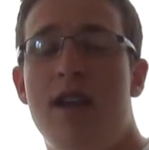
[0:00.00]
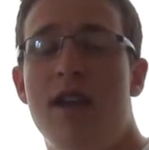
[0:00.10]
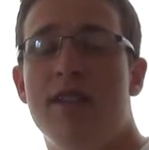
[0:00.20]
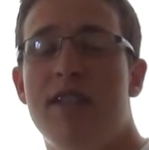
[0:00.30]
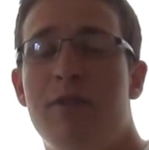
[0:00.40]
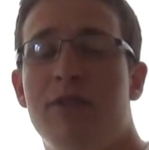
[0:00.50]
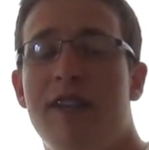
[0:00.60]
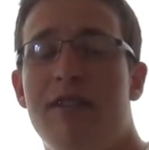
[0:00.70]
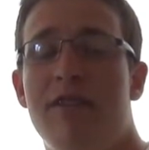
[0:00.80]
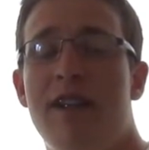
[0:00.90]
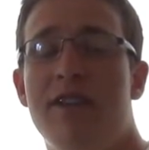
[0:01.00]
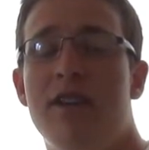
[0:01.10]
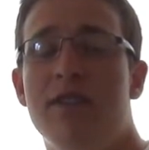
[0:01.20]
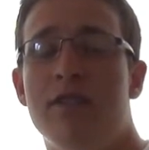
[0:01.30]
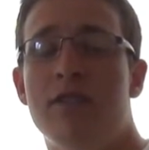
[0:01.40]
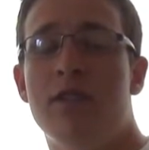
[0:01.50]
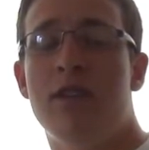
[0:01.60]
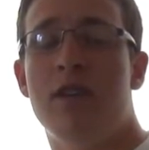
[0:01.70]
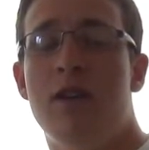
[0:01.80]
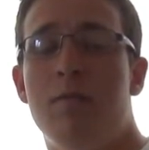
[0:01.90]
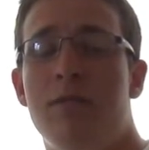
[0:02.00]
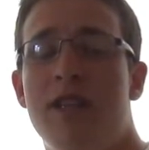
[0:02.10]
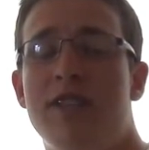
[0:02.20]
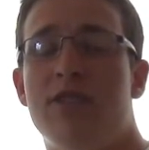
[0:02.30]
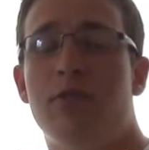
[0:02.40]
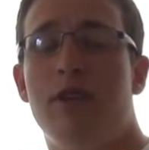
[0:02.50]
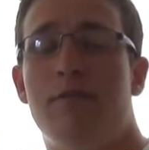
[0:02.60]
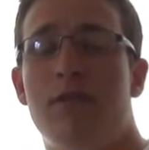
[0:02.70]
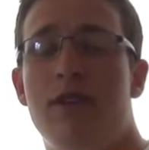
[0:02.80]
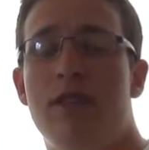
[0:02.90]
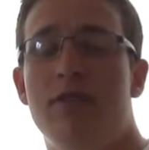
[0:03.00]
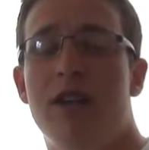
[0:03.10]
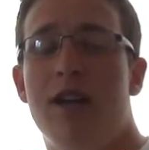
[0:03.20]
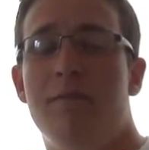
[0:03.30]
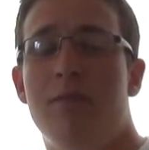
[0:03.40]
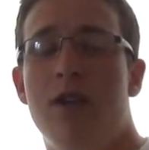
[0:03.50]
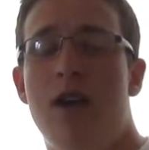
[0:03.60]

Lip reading: Isn't that what the internet does? But that's a story for another time.